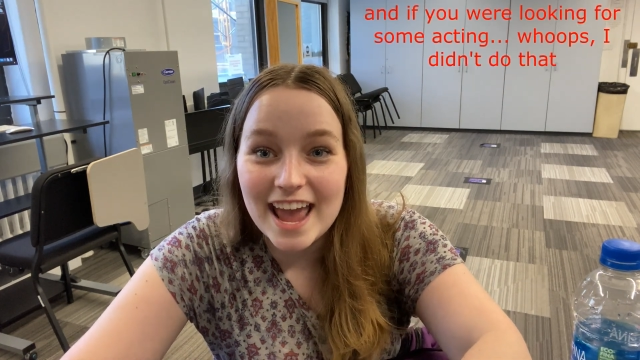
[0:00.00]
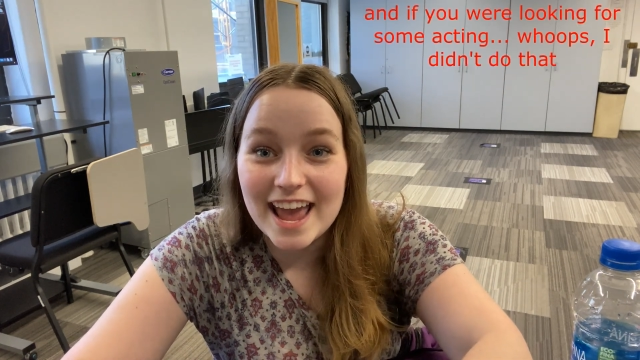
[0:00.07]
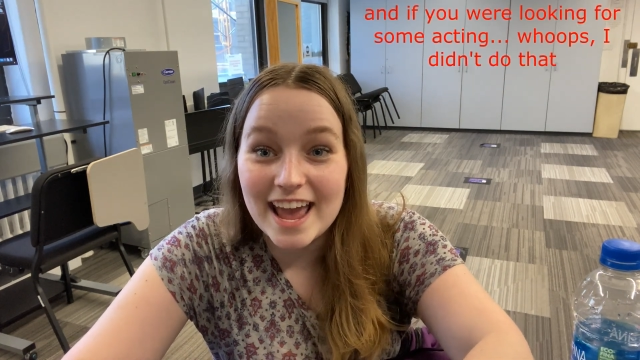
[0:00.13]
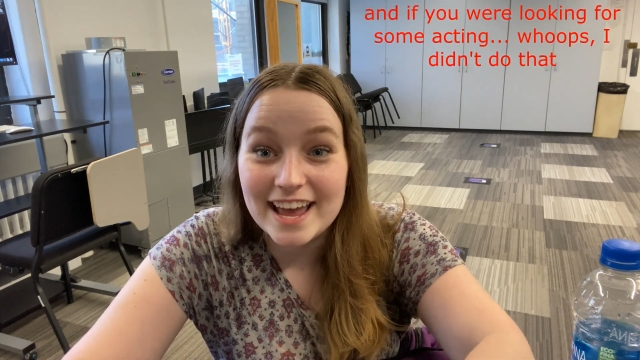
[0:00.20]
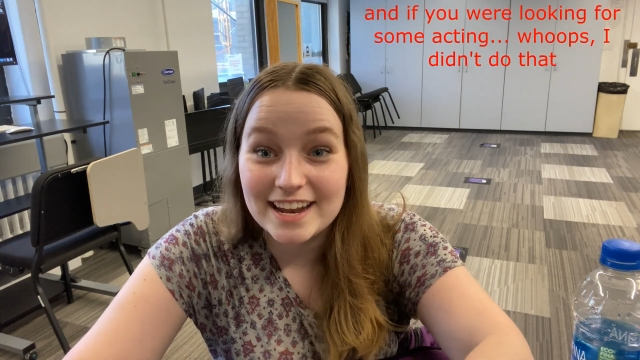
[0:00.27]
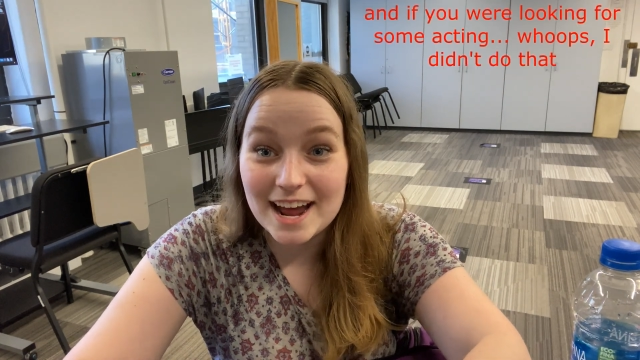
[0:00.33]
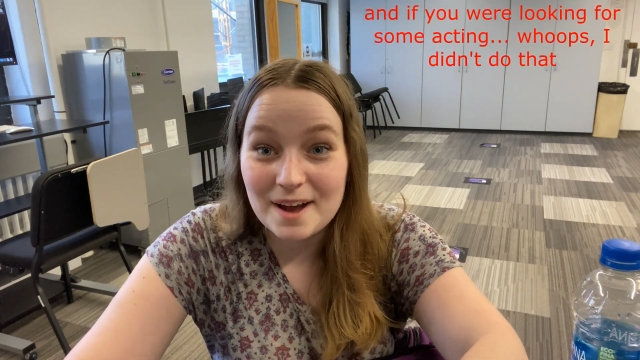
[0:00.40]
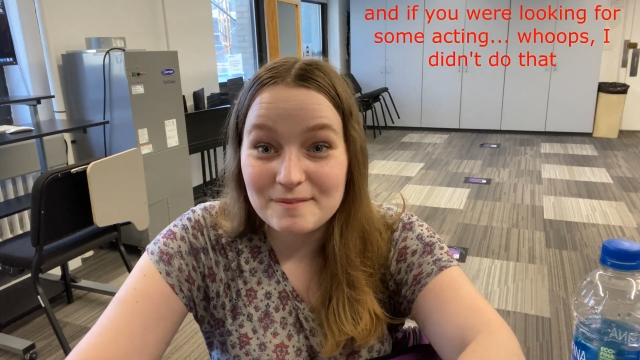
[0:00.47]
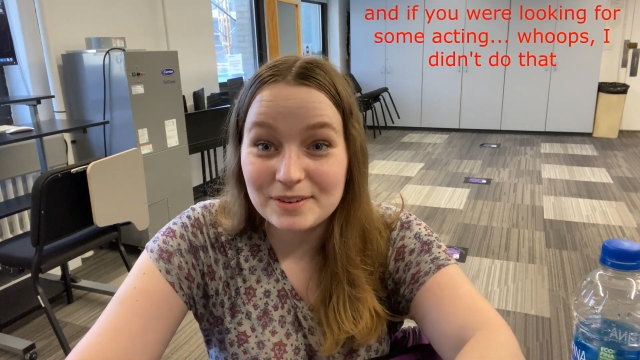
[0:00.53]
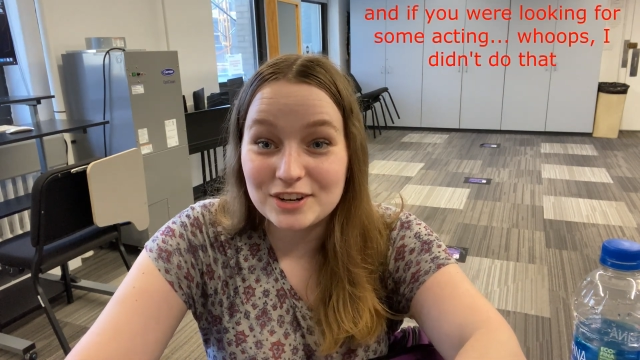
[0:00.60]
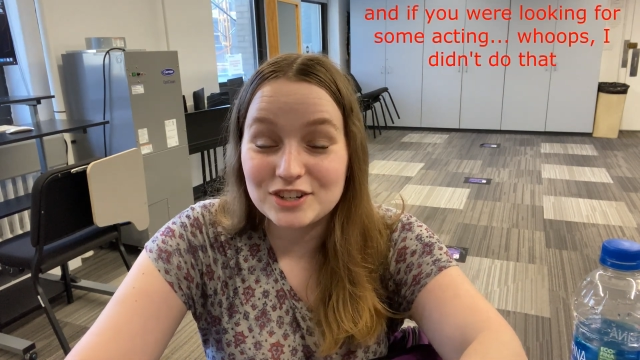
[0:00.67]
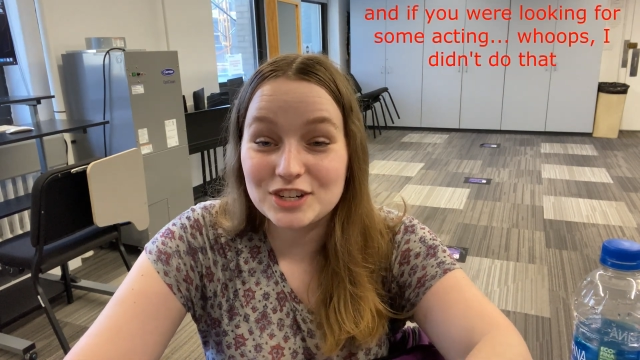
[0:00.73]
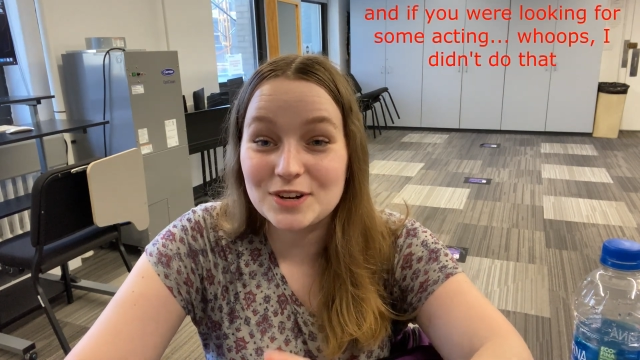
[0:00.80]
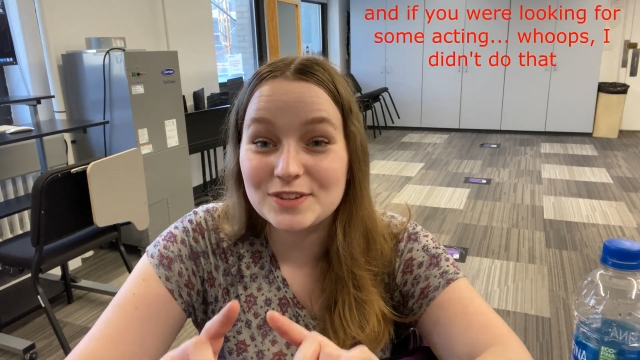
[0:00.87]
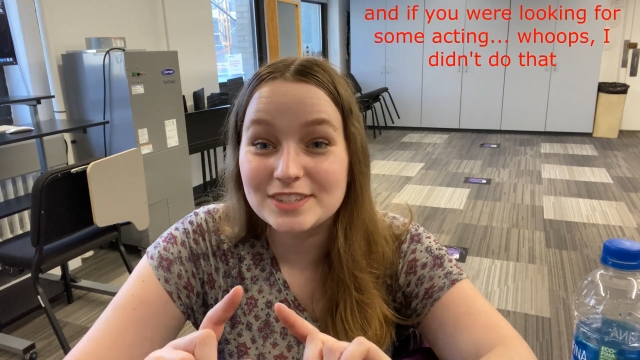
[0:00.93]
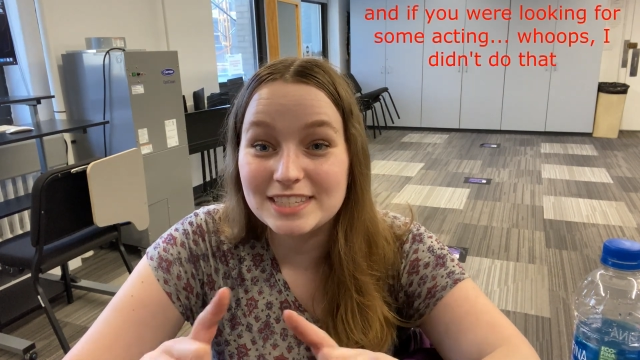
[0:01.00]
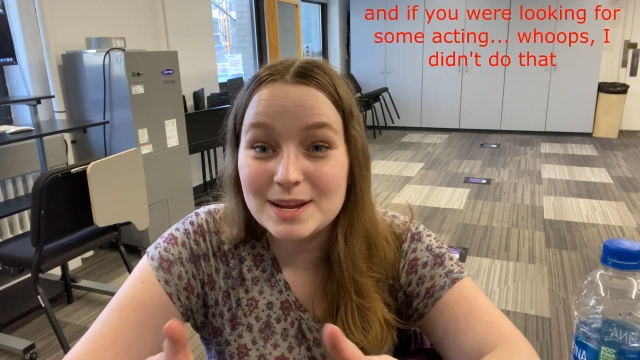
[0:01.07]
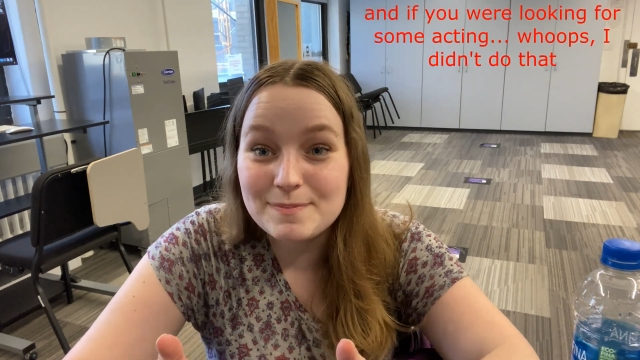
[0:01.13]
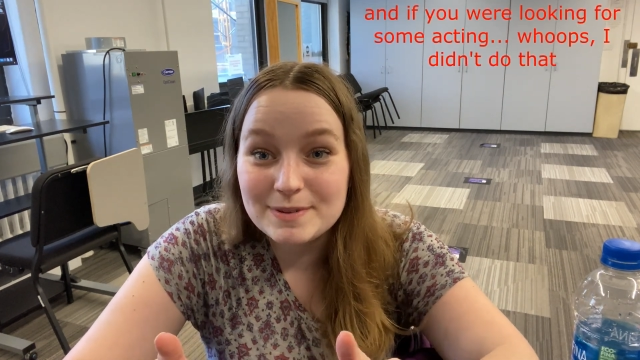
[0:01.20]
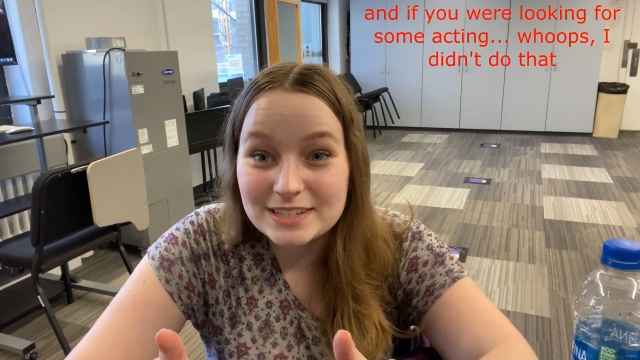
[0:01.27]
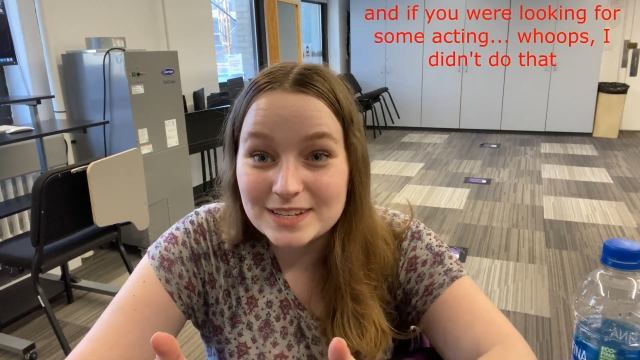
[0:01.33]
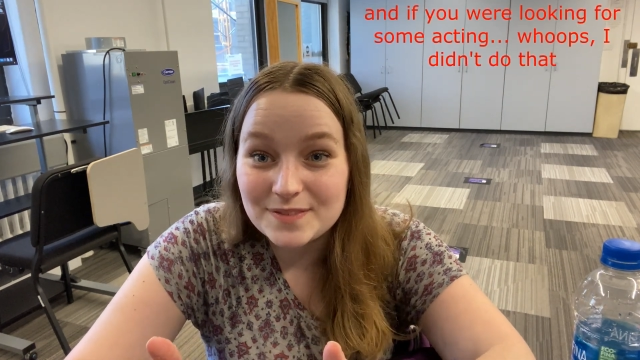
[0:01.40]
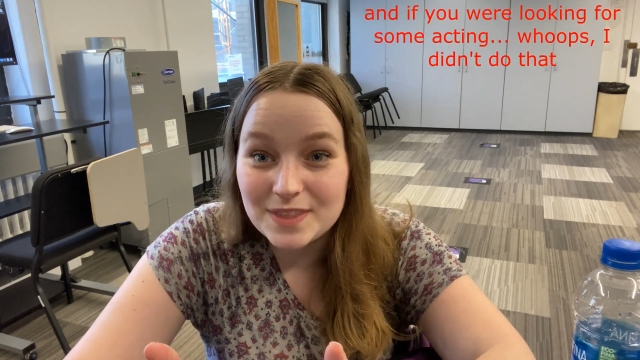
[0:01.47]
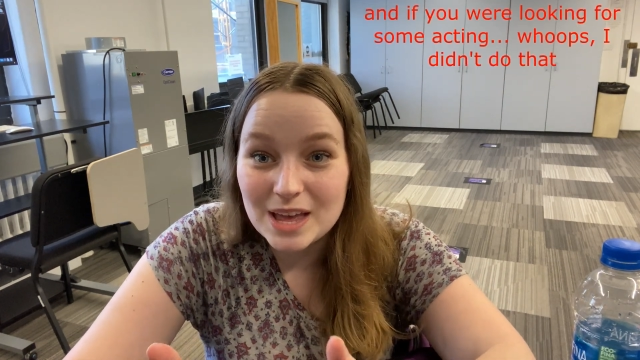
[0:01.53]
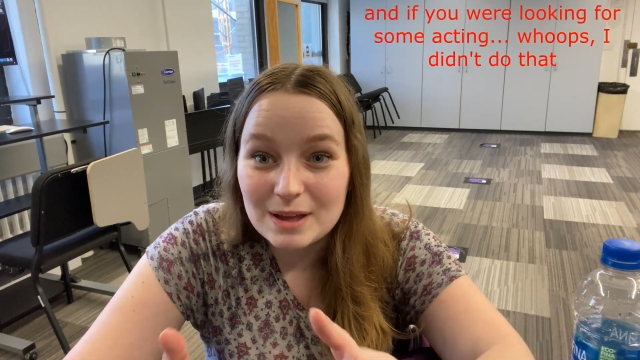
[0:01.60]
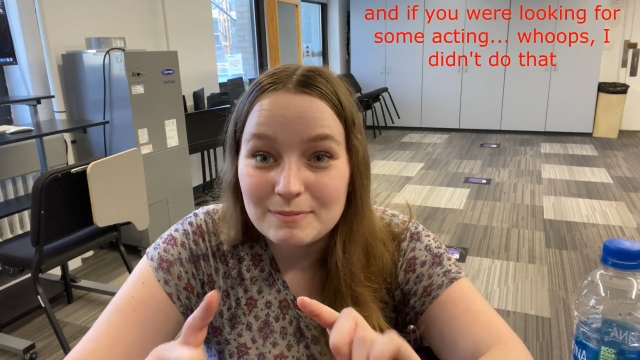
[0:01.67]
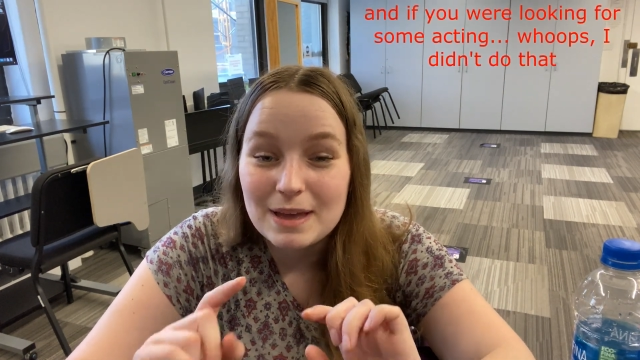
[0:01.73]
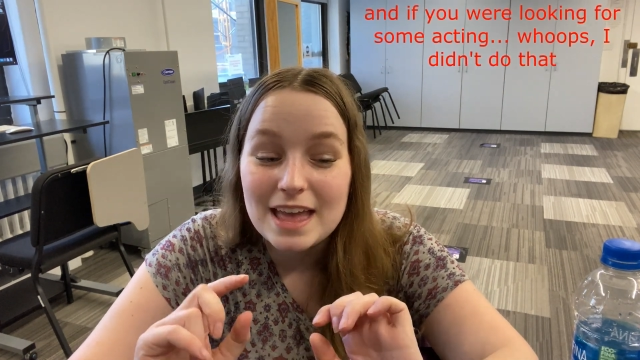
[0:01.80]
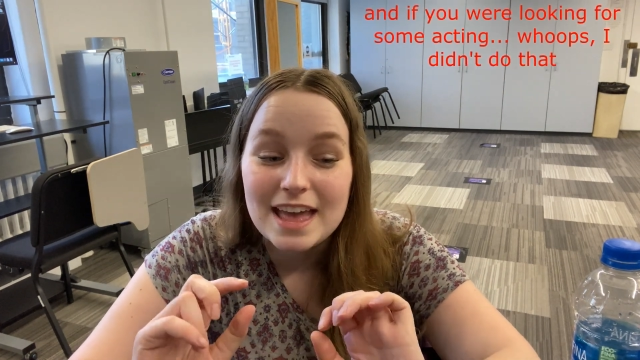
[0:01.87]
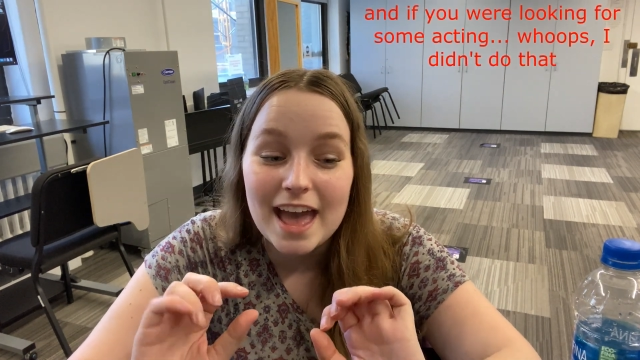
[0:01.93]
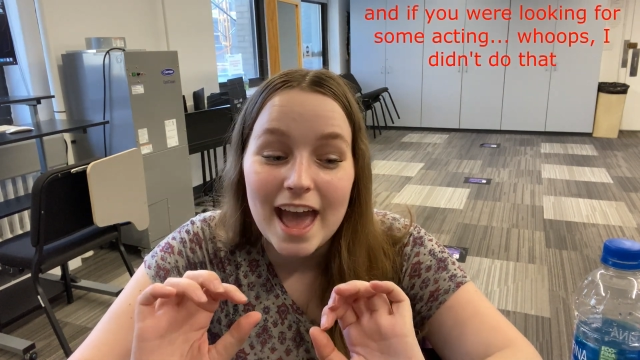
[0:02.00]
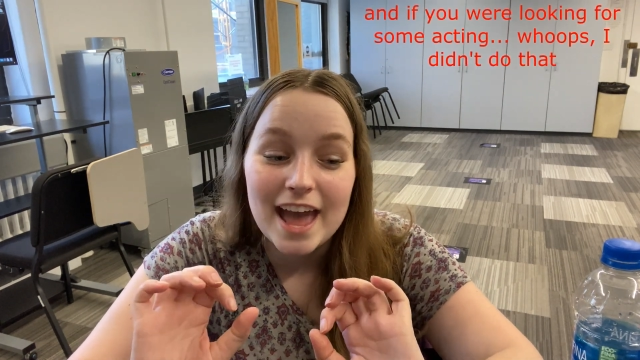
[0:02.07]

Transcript: and I'm gonna show snippets of them